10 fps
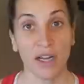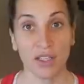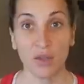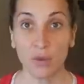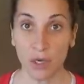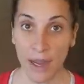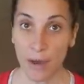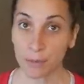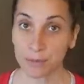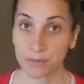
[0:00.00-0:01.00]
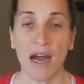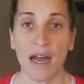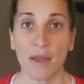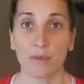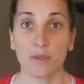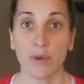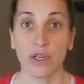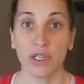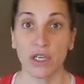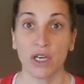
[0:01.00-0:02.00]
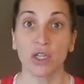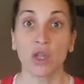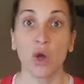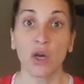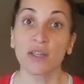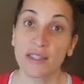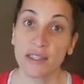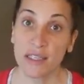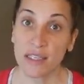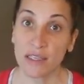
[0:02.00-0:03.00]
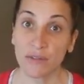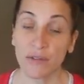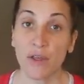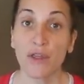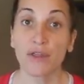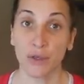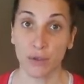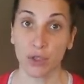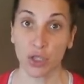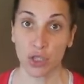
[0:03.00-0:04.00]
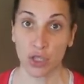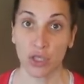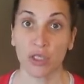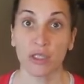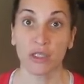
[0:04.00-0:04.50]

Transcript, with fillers: tried to do a workout. I was wearing a long sleeve thermal shirt,